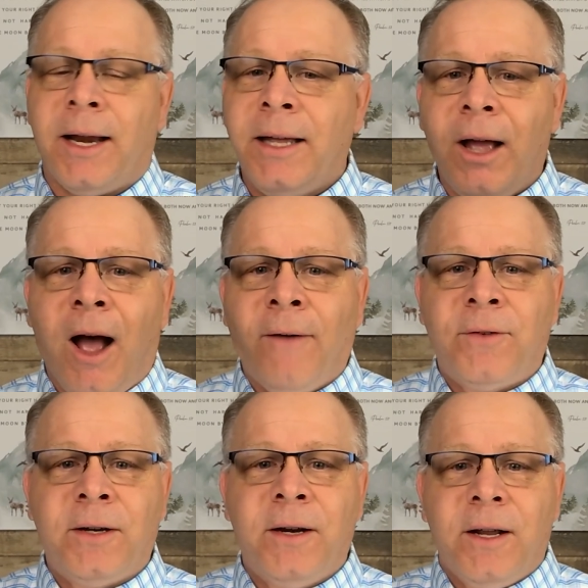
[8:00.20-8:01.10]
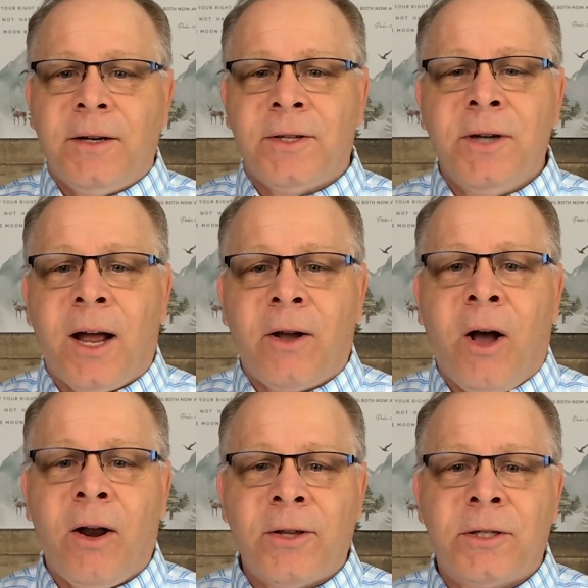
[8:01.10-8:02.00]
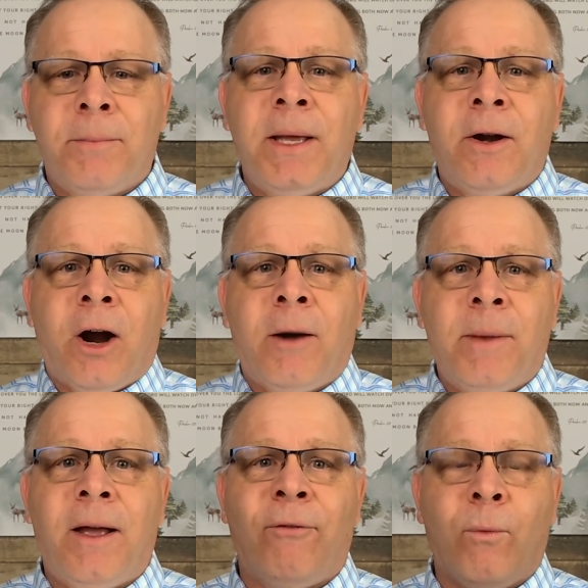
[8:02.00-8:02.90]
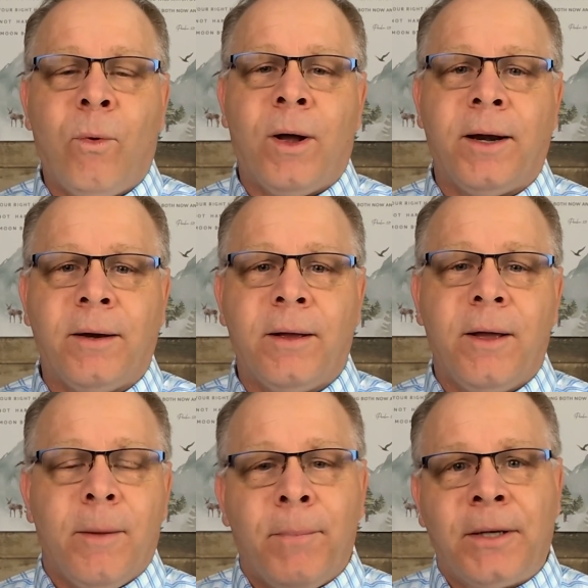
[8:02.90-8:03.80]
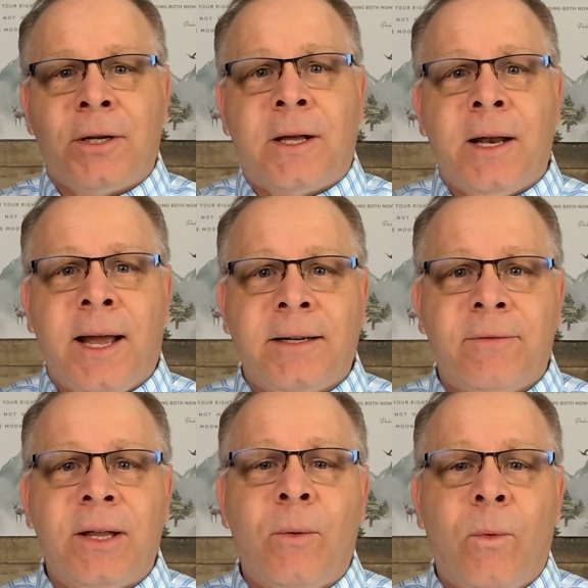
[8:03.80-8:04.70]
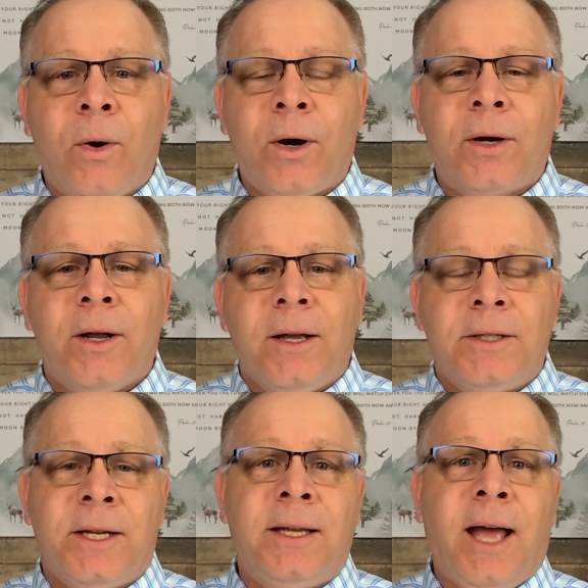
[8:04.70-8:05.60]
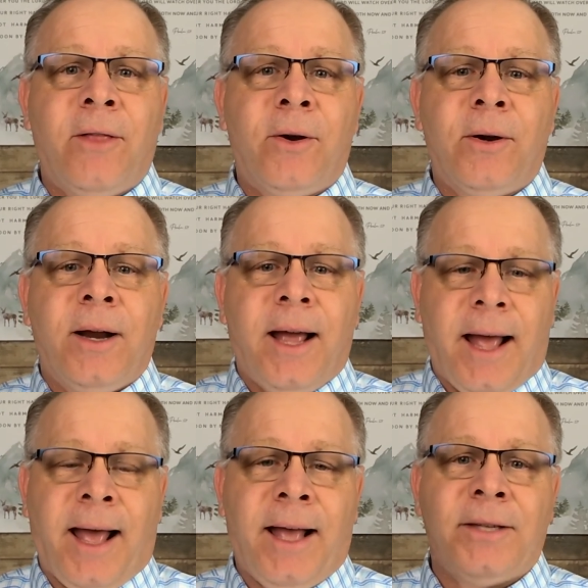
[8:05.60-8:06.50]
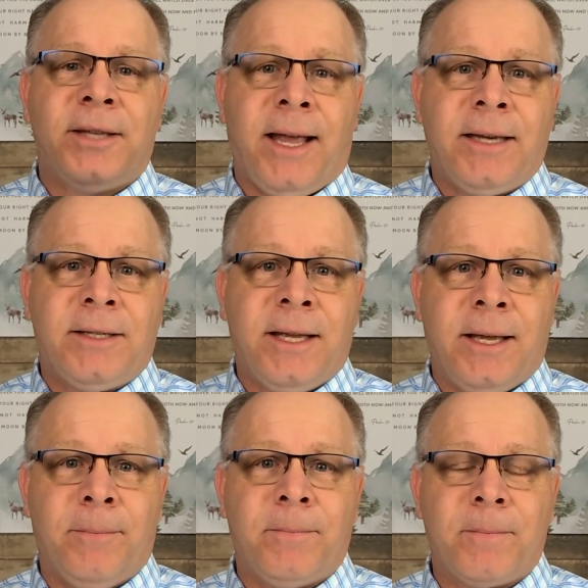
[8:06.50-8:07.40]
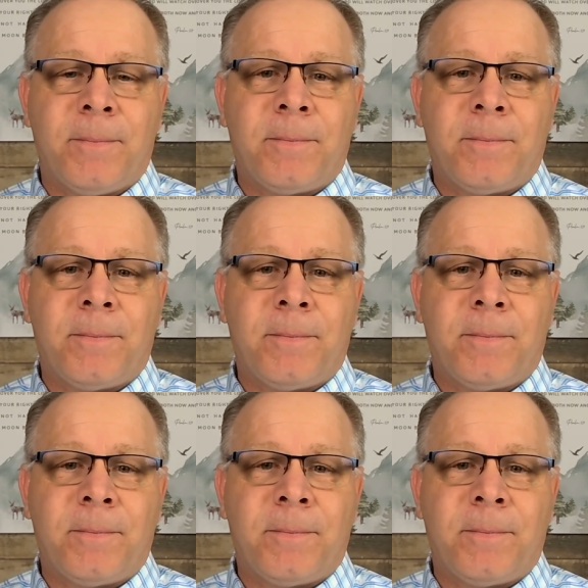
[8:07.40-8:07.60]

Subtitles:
He often does not call us to be an army of one, but to collectively work together as a team.